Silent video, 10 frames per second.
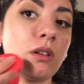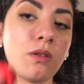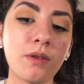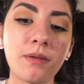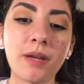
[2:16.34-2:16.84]

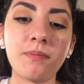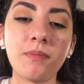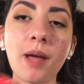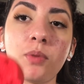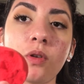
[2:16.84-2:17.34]
Oh, and
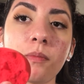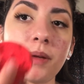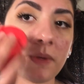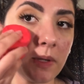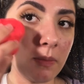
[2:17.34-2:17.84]
I broke
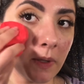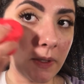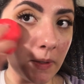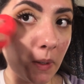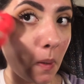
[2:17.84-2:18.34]
my beauty
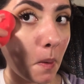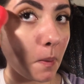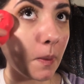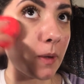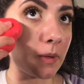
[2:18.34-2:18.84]
blender,
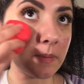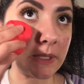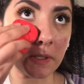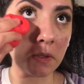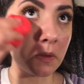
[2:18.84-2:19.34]
or I ripped
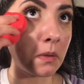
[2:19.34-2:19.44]
it,